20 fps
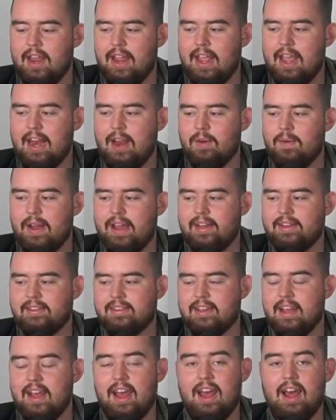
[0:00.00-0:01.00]

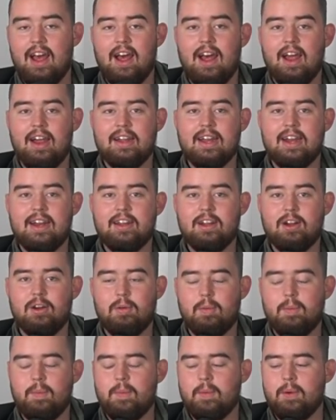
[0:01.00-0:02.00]
Anyways, got to
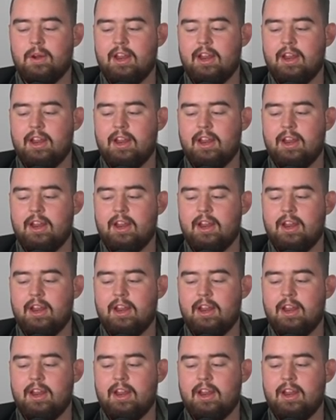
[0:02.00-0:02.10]
go